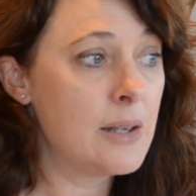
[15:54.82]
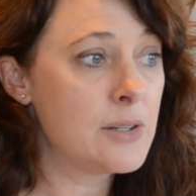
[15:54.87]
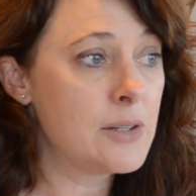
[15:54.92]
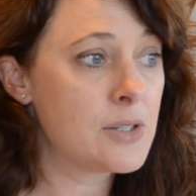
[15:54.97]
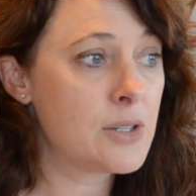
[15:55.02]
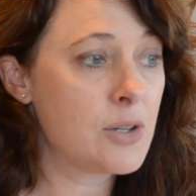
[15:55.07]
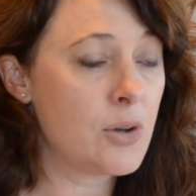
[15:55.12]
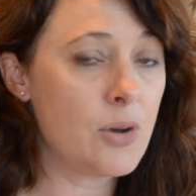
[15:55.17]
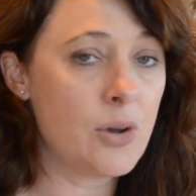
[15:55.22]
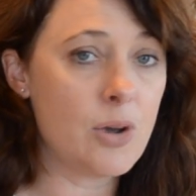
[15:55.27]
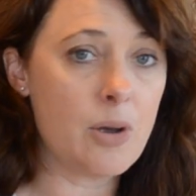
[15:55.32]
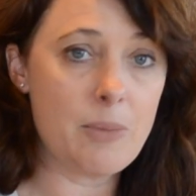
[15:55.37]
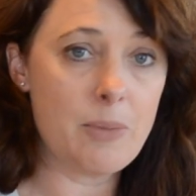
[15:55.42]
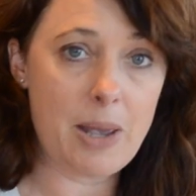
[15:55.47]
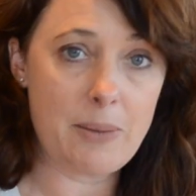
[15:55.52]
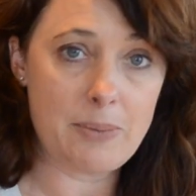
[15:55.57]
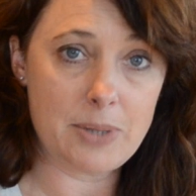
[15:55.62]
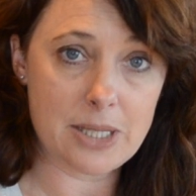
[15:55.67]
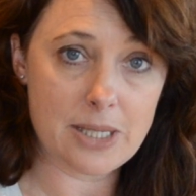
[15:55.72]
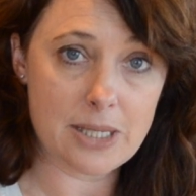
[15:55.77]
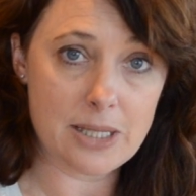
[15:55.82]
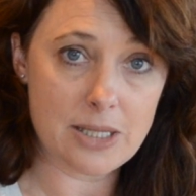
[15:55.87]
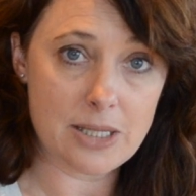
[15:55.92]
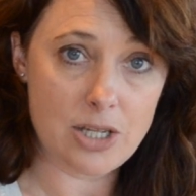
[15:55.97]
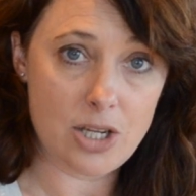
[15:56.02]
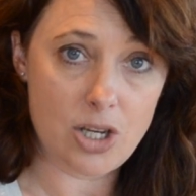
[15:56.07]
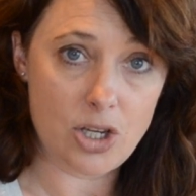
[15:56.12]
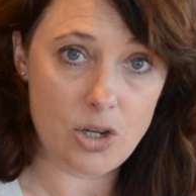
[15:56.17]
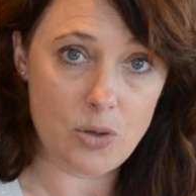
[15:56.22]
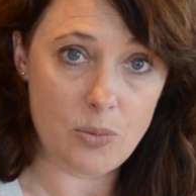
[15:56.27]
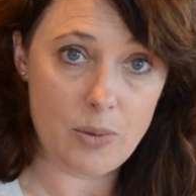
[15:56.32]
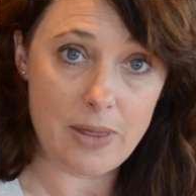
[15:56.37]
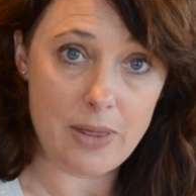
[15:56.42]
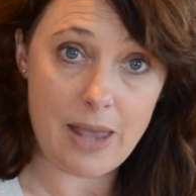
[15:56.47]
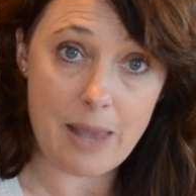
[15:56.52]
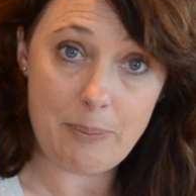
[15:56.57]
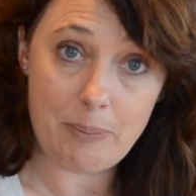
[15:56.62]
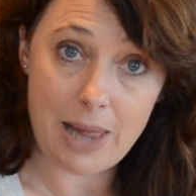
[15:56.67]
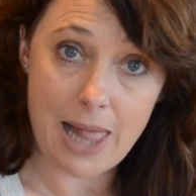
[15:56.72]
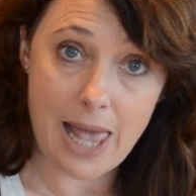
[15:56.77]
so I'm happy to continue with
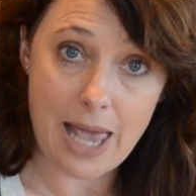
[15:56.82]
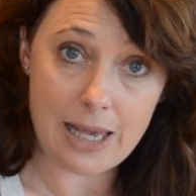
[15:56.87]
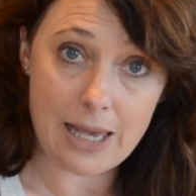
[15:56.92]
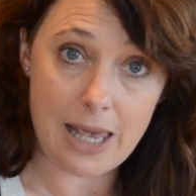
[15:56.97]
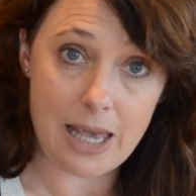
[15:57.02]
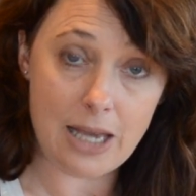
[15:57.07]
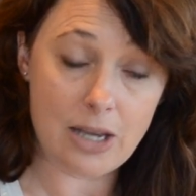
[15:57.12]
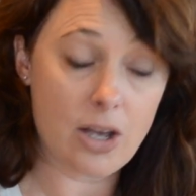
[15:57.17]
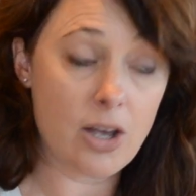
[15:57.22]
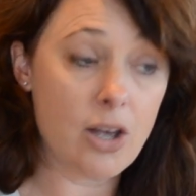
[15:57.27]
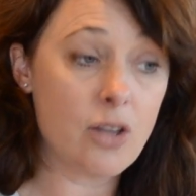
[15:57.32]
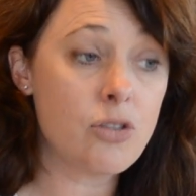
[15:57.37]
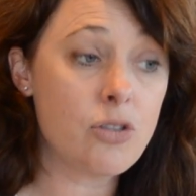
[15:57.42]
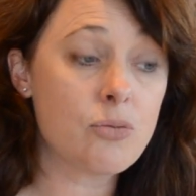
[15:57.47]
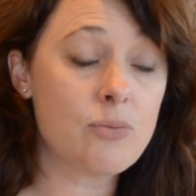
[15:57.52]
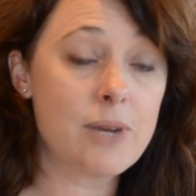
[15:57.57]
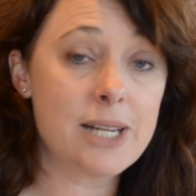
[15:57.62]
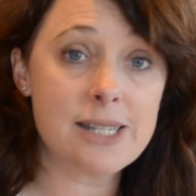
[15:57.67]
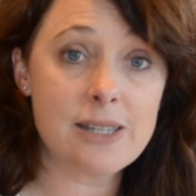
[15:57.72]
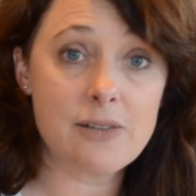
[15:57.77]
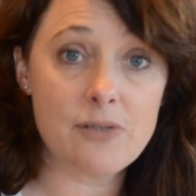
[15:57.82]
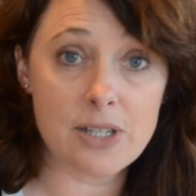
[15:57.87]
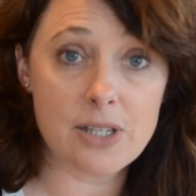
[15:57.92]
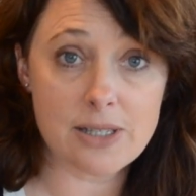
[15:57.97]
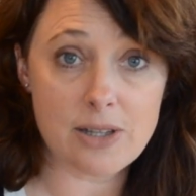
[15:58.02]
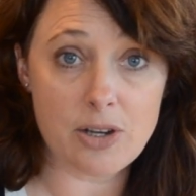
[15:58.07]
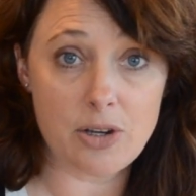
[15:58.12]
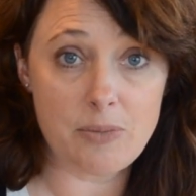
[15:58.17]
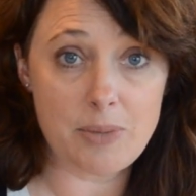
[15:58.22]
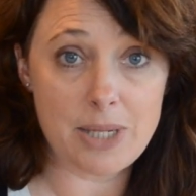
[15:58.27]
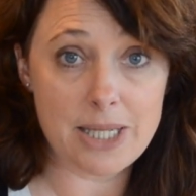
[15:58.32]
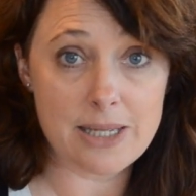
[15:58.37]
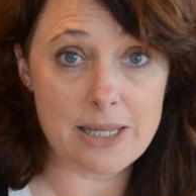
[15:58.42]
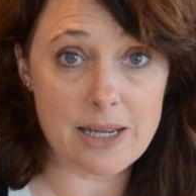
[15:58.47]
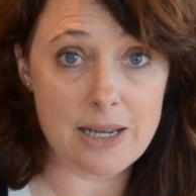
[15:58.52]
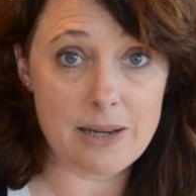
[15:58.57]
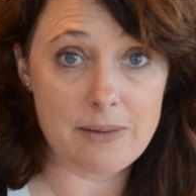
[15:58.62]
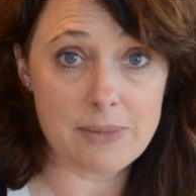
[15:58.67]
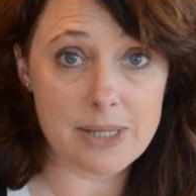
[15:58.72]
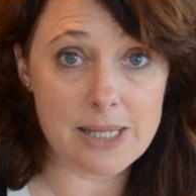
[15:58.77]
the black anchor. The rest of it's going to be
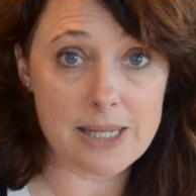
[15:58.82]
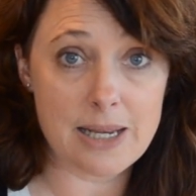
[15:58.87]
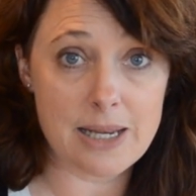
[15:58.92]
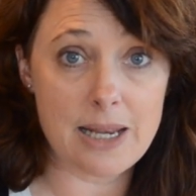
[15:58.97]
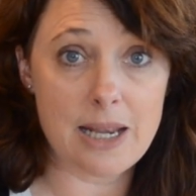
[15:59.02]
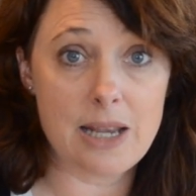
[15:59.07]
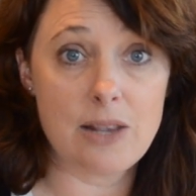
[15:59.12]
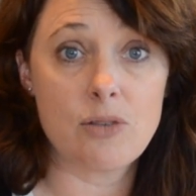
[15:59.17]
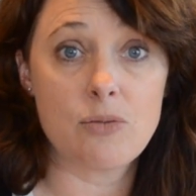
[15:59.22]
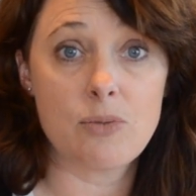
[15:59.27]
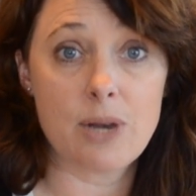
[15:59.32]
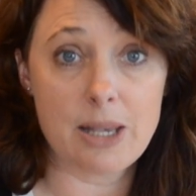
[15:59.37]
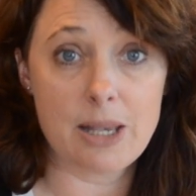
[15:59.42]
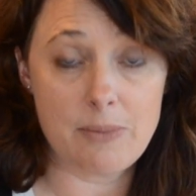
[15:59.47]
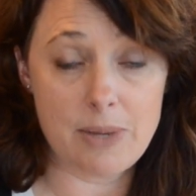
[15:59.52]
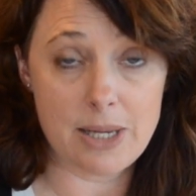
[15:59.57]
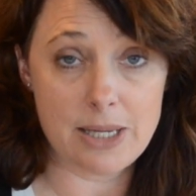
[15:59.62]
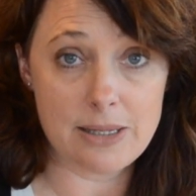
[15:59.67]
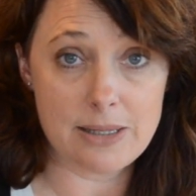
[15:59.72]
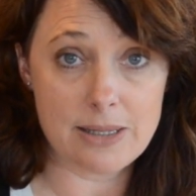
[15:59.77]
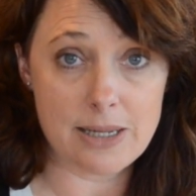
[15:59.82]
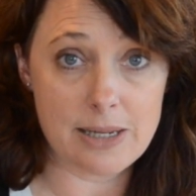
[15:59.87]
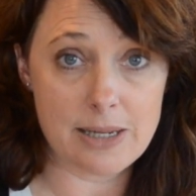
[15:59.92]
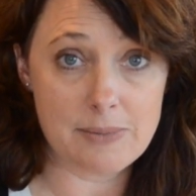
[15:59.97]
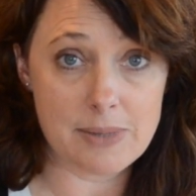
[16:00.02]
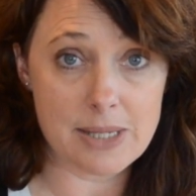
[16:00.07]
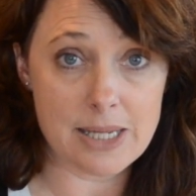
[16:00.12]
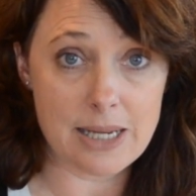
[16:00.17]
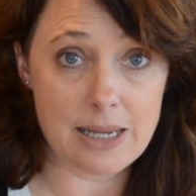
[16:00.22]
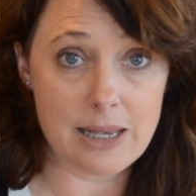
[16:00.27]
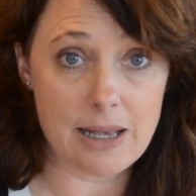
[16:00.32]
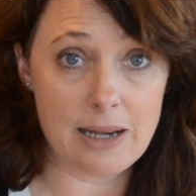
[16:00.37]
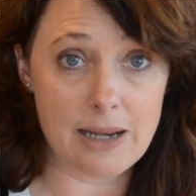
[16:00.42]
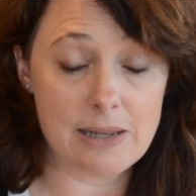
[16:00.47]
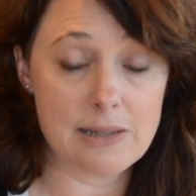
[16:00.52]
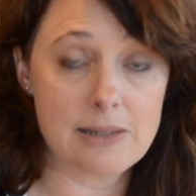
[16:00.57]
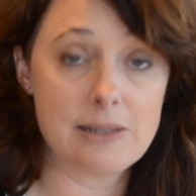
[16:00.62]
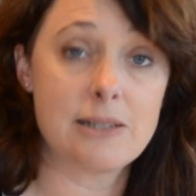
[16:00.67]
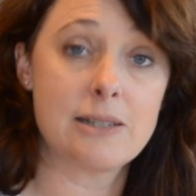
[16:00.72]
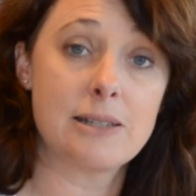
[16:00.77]
DMC, the recommended DMC
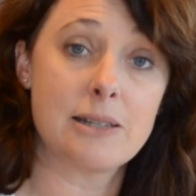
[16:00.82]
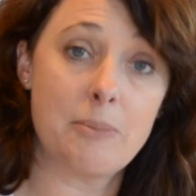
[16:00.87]
colours, just